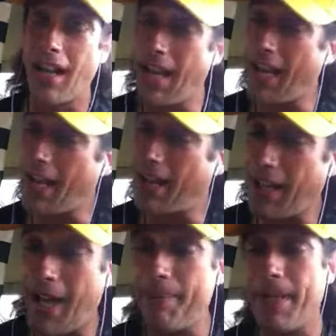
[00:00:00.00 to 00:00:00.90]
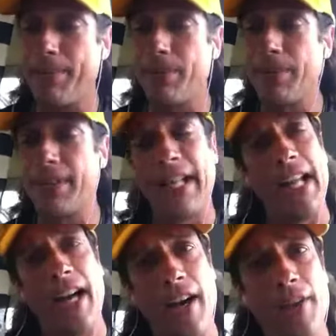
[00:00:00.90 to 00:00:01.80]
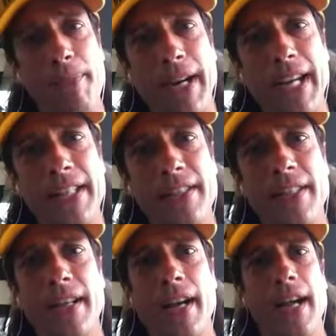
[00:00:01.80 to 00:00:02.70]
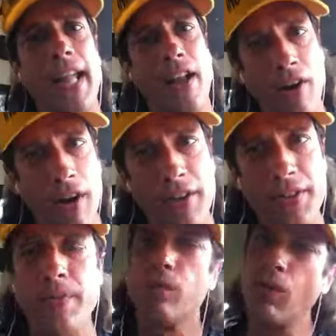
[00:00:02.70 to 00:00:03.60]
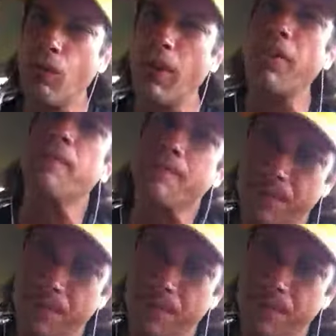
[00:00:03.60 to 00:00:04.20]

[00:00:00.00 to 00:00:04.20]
and a lot of people on their minds and hearts were with